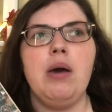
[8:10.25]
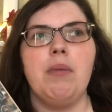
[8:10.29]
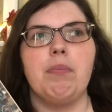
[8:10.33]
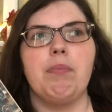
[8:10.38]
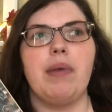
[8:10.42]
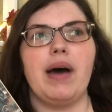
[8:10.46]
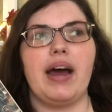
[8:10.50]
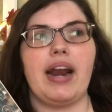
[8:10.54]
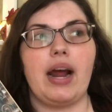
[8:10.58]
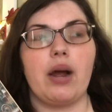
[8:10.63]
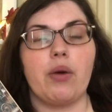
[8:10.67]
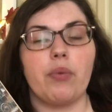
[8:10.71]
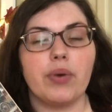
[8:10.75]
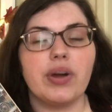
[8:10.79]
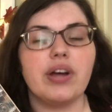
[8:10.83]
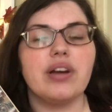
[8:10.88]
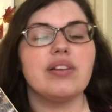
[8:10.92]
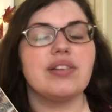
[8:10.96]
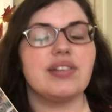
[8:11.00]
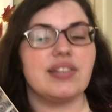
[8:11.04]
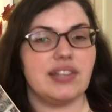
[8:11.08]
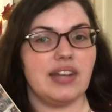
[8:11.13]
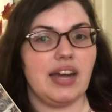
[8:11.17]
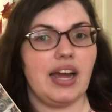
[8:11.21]
But I
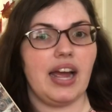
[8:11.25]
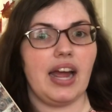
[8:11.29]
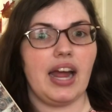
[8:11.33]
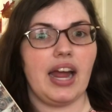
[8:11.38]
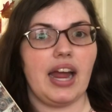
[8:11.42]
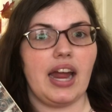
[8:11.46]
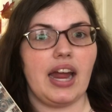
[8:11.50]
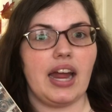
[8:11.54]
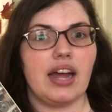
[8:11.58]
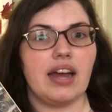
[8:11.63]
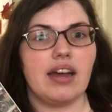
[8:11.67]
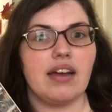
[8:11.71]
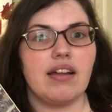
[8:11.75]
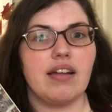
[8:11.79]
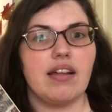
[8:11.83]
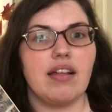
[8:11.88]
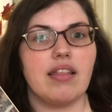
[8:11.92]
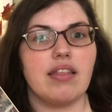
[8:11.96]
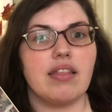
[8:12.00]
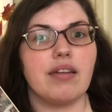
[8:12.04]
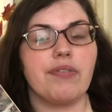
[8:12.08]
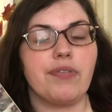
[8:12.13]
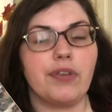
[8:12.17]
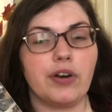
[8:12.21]
will say
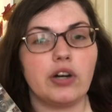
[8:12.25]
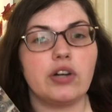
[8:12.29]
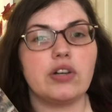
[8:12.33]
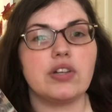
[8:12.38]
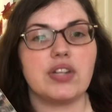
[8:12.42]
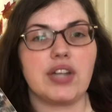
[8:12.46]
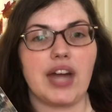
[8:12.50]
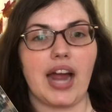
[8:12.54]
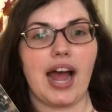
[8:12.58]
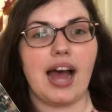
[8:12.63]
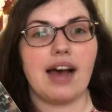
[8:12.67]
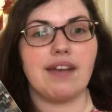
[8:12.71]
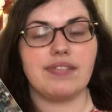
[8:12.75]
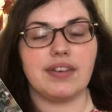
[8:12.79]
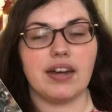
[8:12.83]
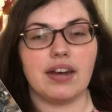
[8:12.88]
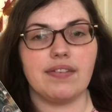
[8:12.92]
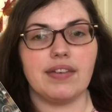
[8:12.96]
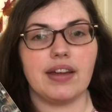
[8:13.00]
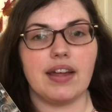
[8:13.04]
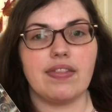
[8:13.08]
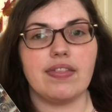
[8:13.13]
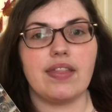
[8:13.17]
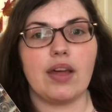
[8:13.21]
the first half
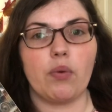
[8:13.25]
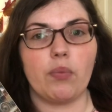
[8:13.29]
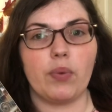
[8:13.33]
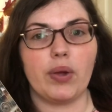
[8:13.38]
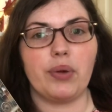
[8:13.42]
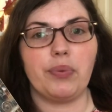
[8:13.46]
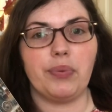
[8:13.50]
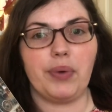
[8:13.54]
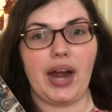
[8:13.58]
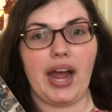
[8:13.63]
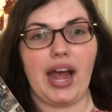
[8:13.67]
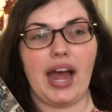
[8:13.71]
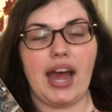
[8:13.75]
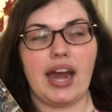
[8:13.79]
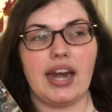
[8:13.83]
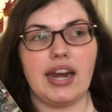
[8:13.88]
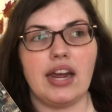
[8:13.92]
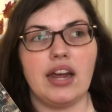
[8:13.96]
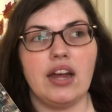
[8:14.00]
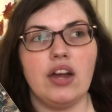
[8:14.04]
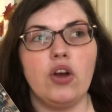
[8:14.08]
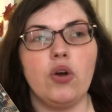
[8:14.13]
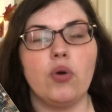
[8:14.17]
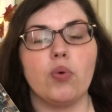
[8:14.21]
of it that we
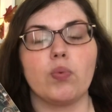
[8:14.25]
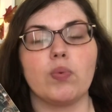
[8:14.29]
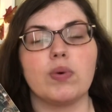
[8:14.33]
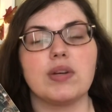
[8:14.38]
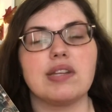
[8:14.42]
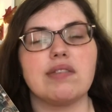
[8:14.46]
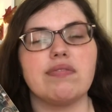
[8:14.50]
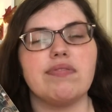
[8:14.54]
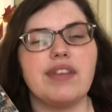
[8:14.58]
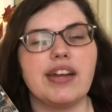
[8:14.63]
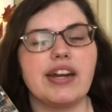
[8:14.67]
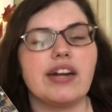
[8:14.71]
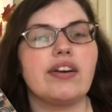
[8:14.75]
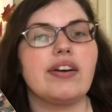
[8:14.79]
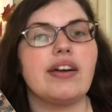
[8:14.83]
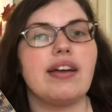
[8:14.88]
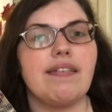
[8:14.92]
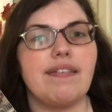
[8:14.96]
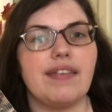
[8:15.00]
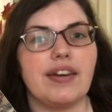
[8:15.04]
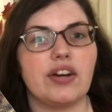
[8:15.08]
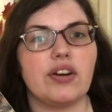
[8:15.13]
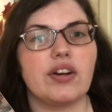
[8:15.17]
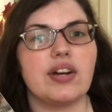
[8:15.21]
read was very,
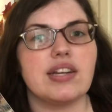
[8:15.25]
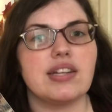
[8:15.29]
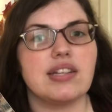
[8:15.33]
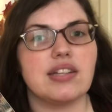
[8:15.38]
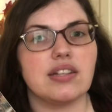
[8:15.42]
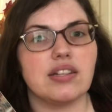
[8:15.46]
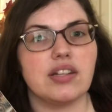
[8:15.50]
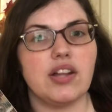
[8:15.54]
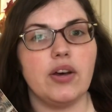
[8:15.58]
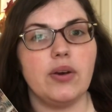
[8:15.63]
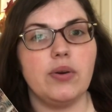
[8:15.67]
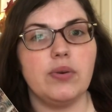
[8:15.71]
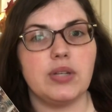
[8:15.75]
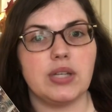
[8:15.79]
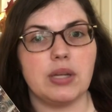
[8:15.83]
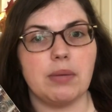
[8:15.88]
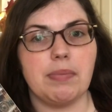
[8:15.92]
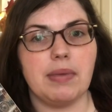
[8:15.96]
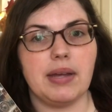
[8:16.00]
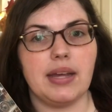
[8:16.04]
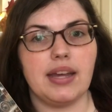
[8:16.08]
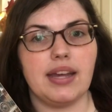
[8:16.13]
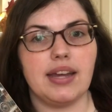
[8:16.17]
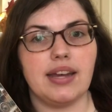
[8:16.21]
very slow to
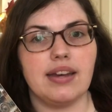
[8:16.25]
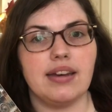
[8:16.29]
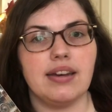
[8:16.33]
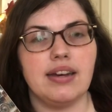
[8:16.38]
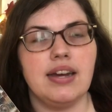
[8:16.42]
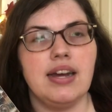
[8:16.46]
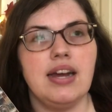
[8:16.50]
me.